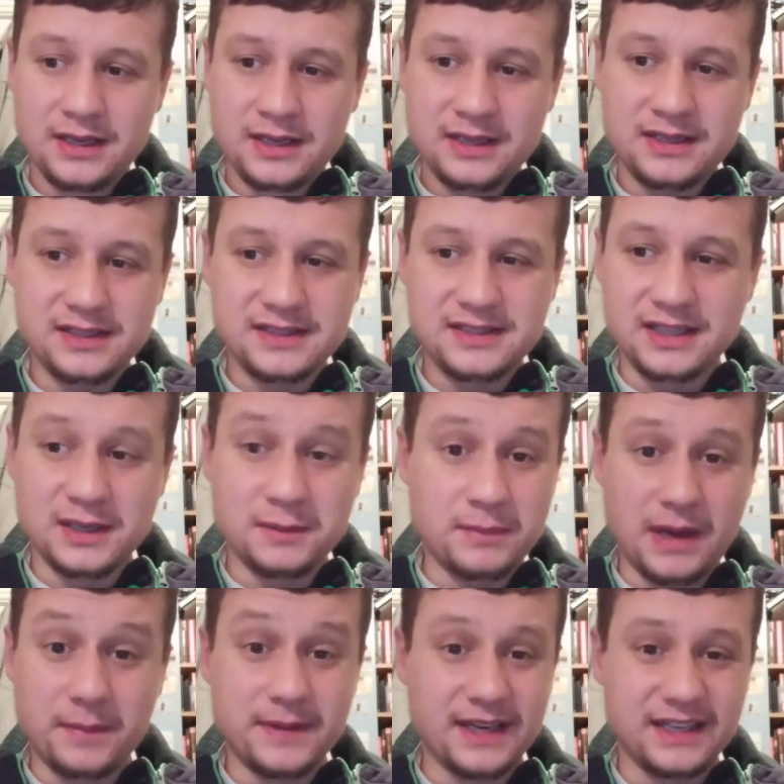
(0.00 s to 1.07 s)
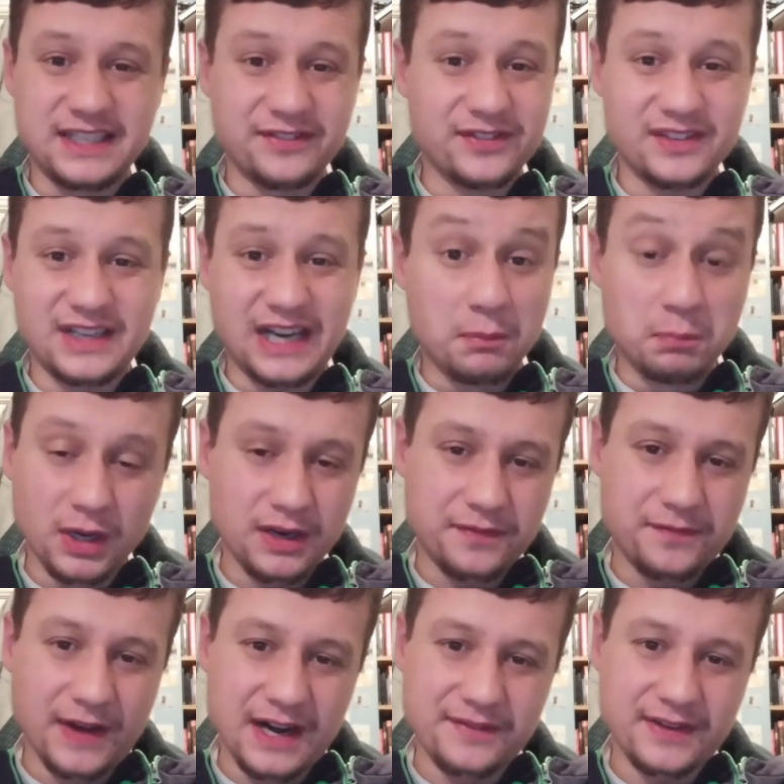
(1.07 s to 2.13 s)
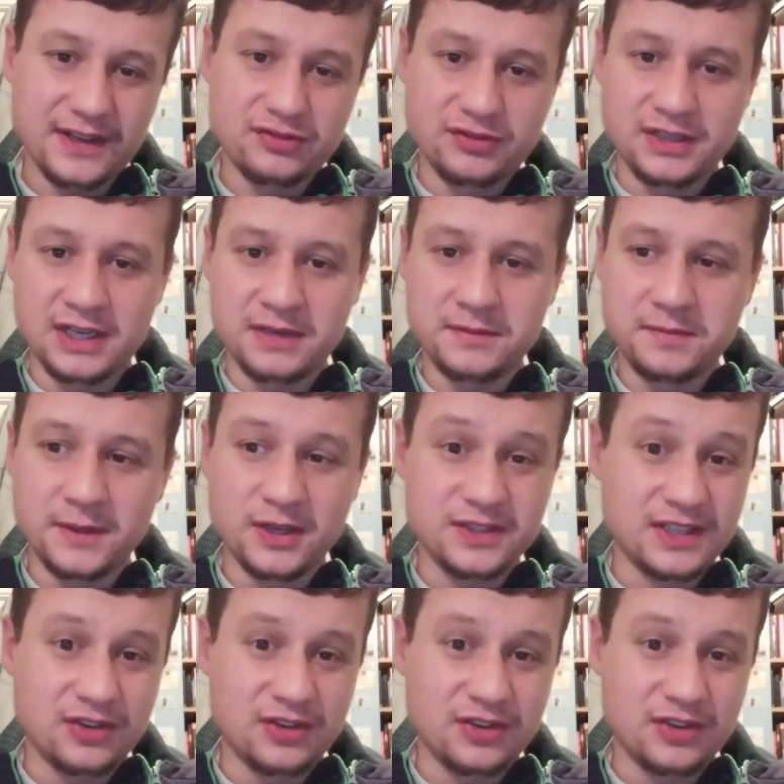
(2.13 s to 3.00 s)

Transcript: Because, um, I mean, I didn't, I'm not a fan of extra time, to be honest.